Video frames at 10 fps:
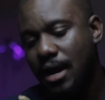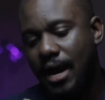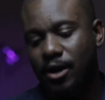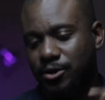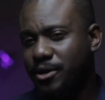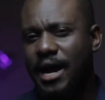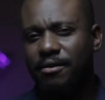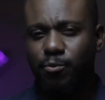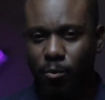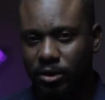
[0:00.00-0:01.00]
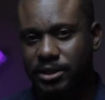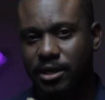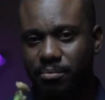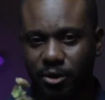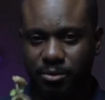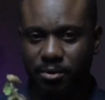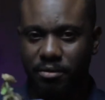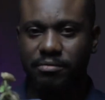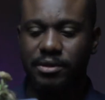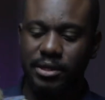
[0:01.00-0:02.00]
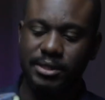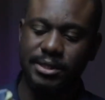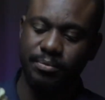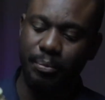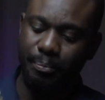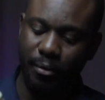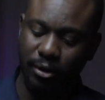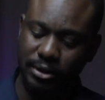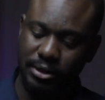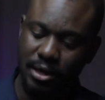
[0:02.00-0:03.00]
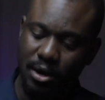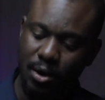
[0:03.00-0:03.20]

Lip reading: I also have rocks at the bottom of this pot